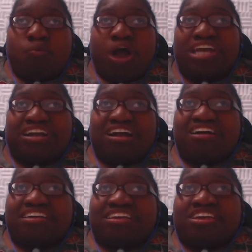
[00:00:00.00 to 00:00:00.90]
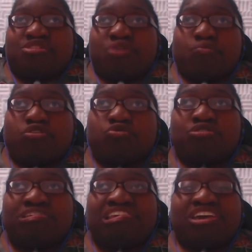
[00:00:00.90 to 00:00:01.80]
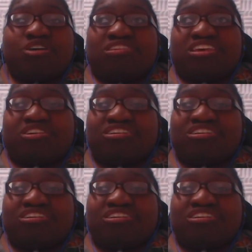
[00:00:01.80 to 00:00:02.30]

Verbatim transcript: why not? They're like, well, you could stay up there.